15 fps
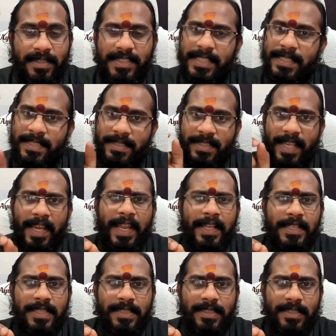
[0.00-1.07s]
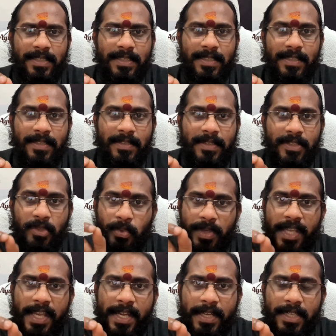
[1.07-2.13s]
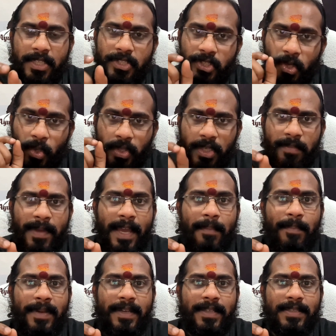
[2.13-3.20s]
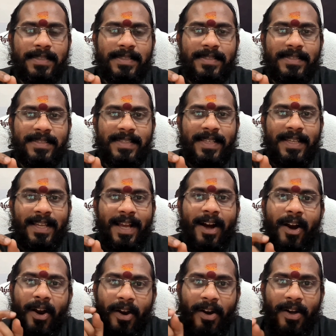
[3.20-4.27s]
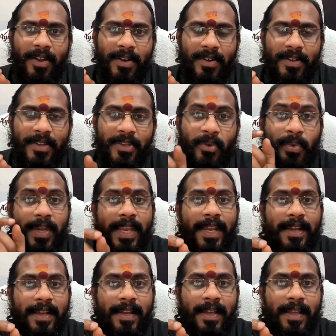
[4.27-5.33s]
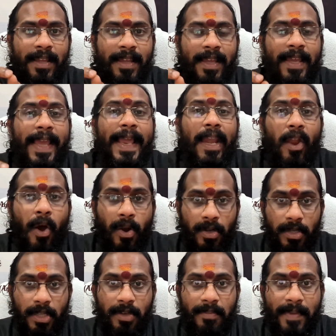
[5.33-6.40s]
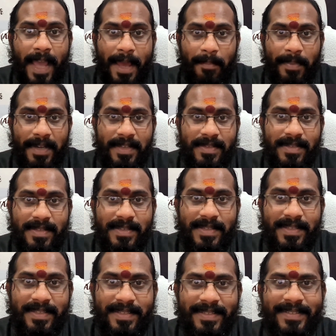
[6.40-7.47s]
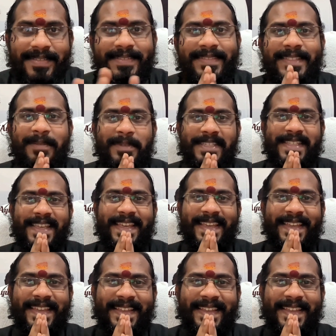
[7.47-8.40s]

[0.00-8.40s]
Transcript: Just select, you need short-term happiness or you need a long-term happiness. Namaste.